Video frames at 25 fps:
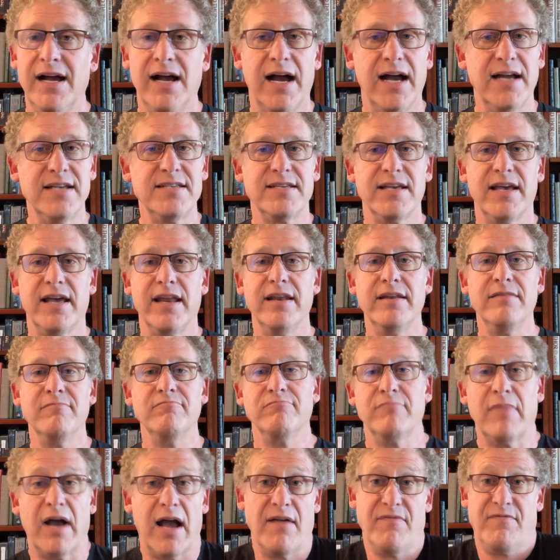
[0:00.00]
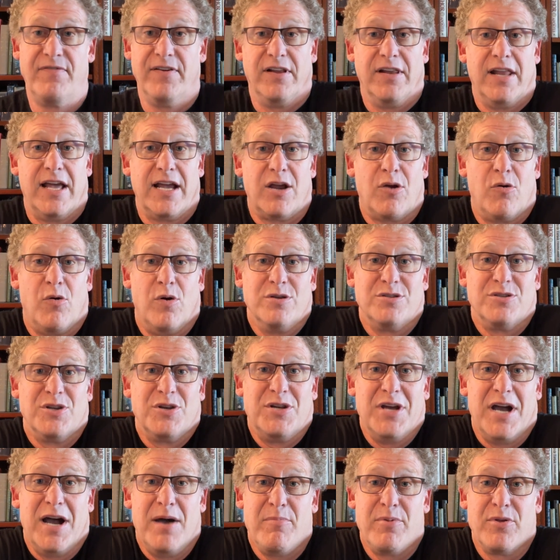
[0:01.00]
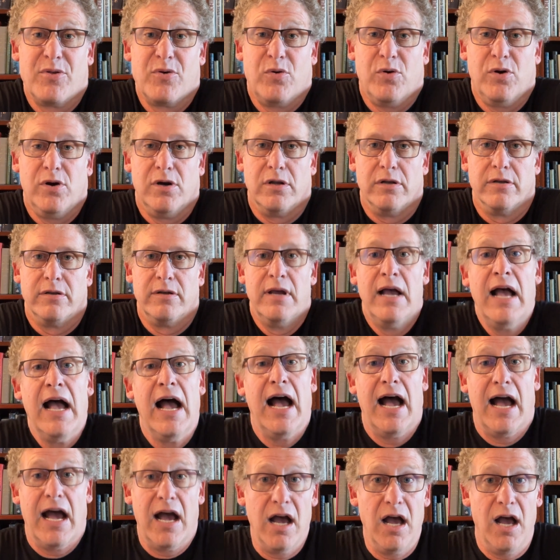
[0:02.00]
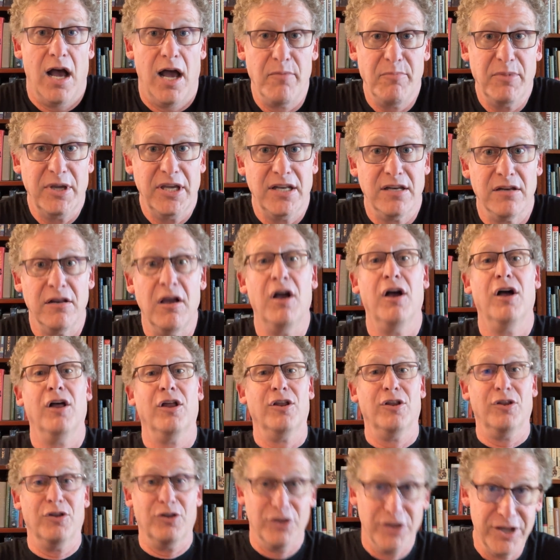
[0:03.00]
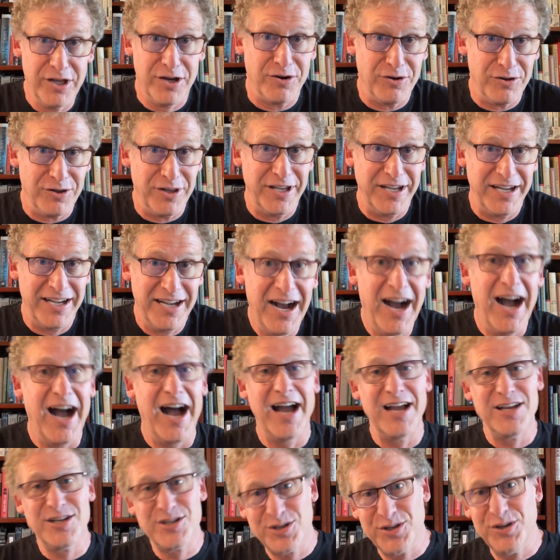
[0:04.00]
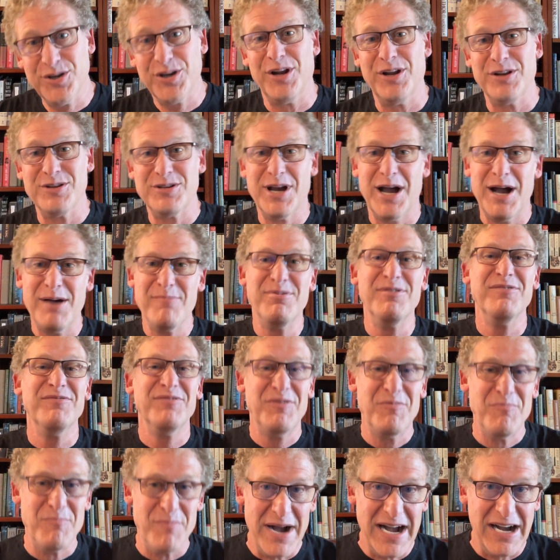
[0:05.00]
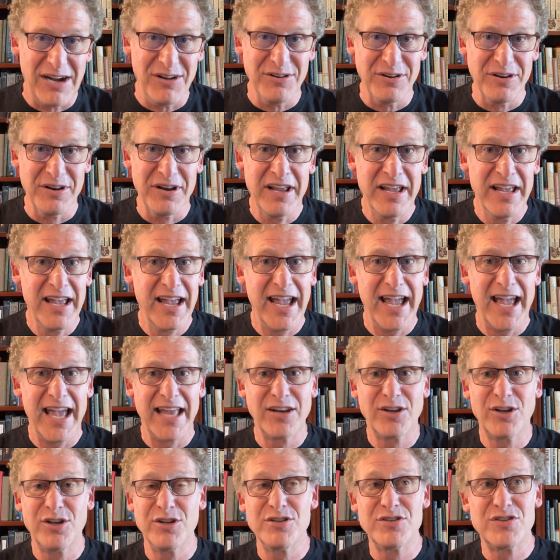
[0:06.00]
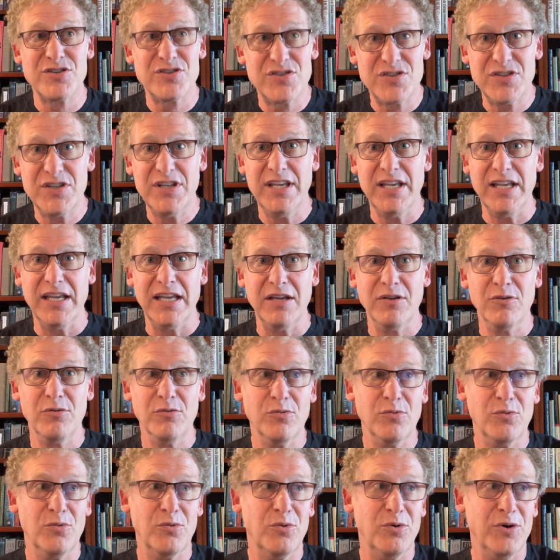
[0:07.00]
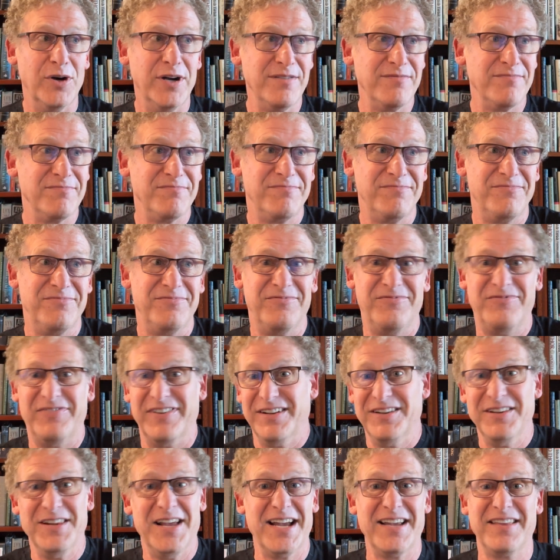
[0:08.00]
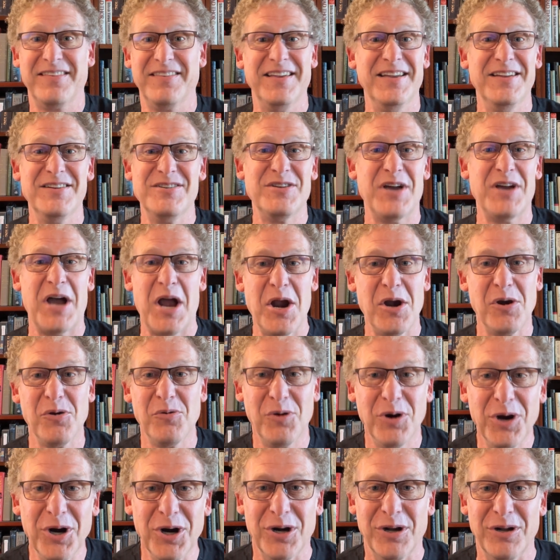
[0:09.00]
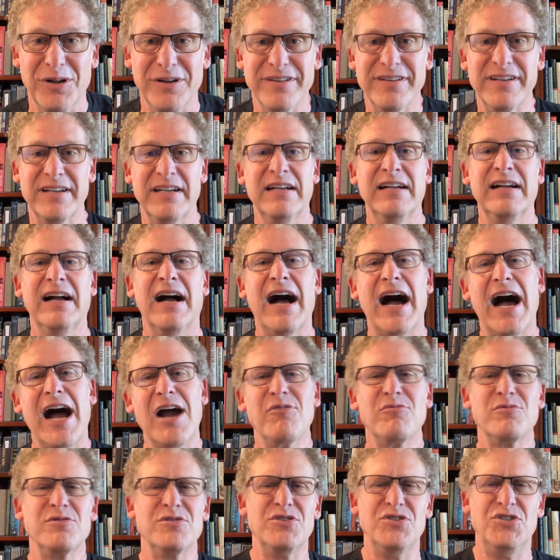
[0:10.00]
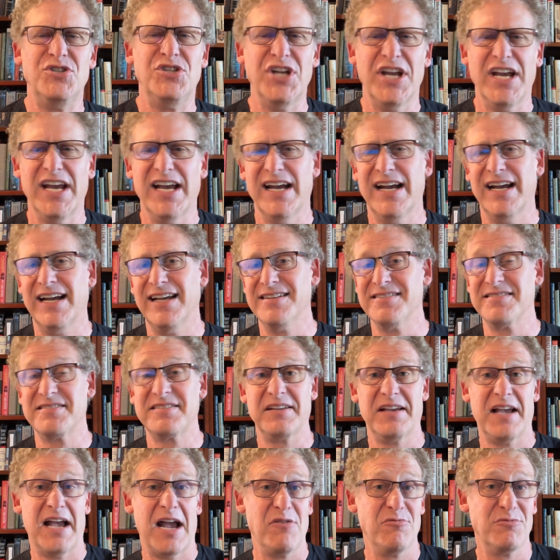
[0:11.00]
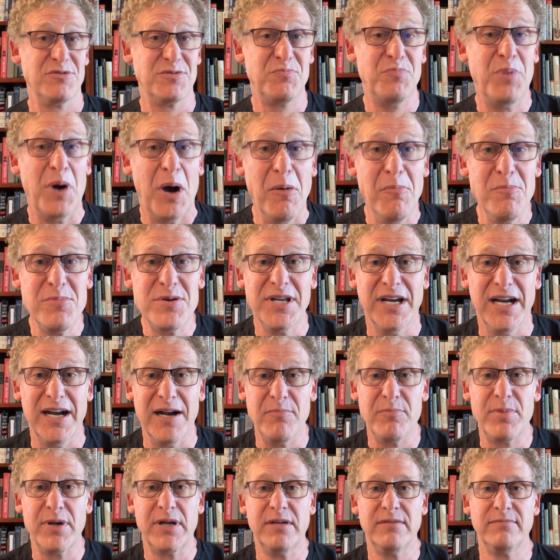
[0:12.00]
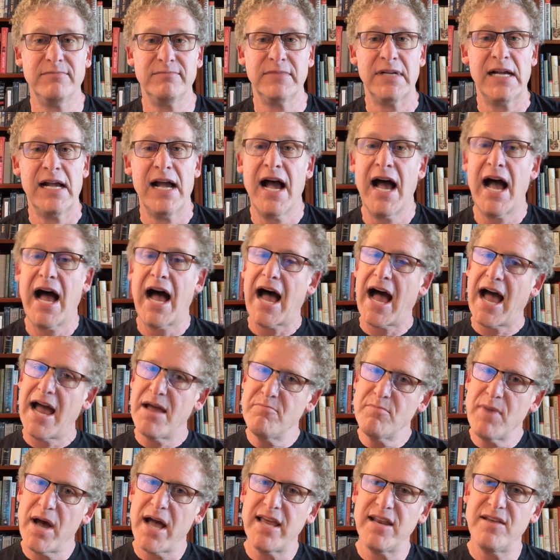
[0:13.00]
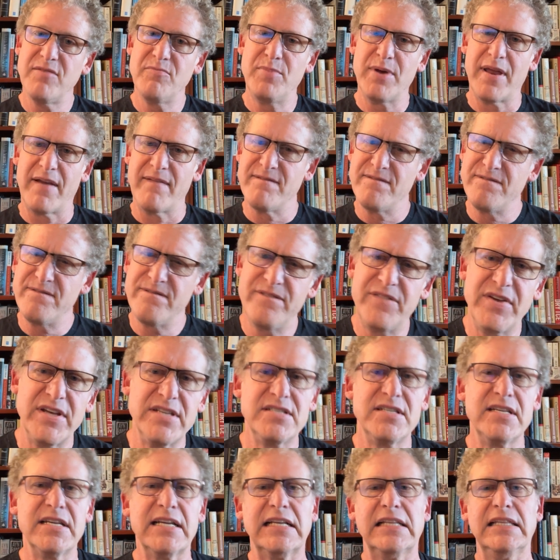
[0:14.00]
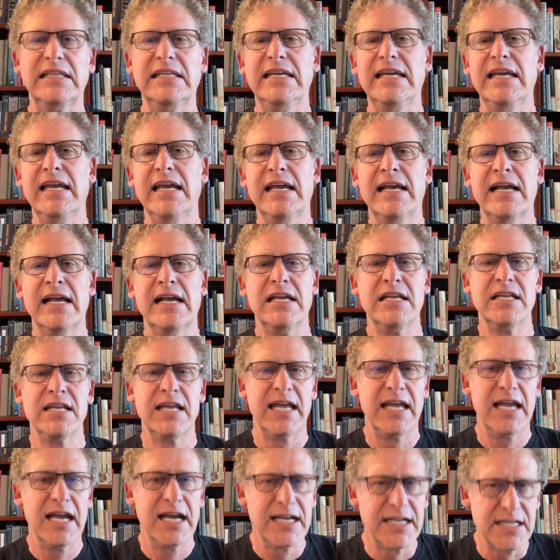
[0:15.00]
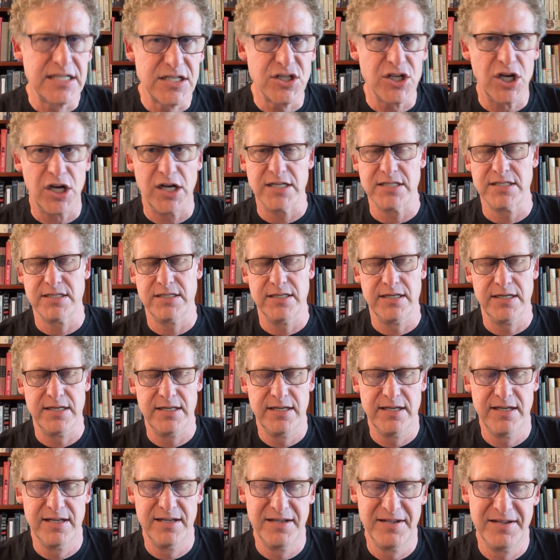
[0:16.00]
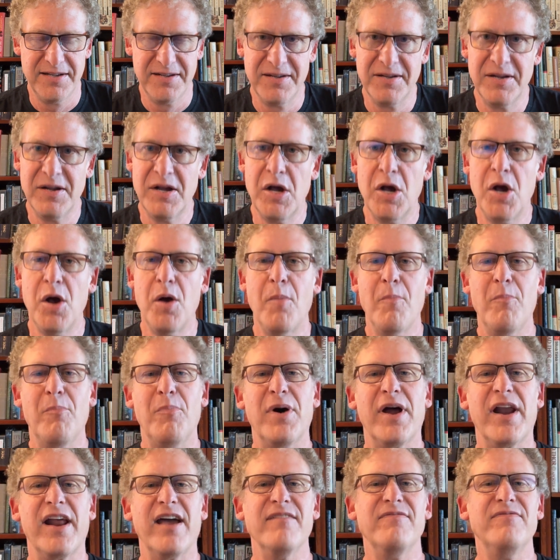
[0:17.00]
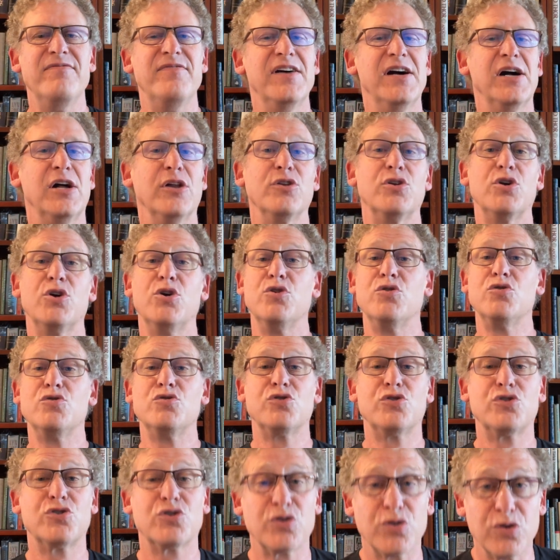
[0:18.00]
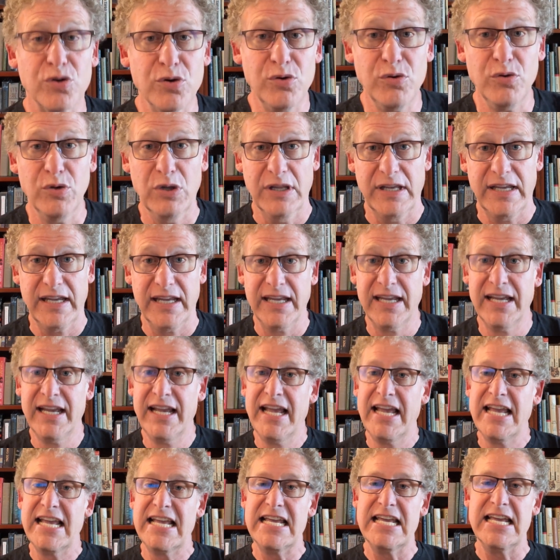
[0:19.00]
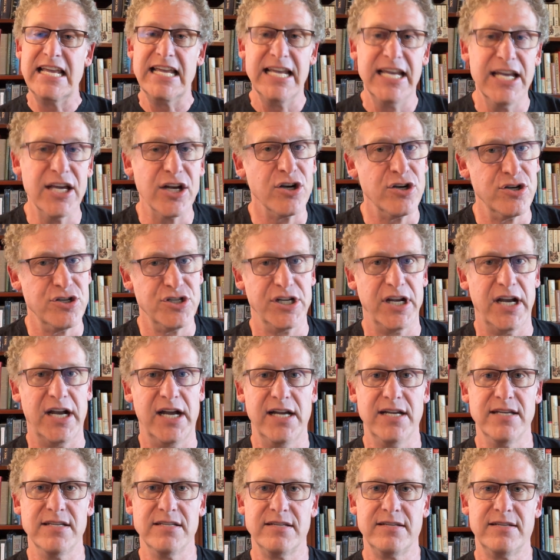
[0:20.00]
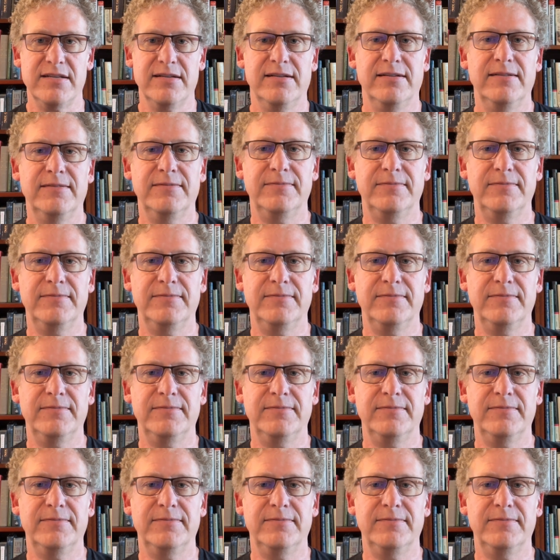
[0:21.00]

I said, I felt like I was on top of the world. I mean, literally, I stood on top of a mountain and could see what felt like the entire world. I was jazzed. I was pumped up. I might have been physically exhausted, but I felt truly energized.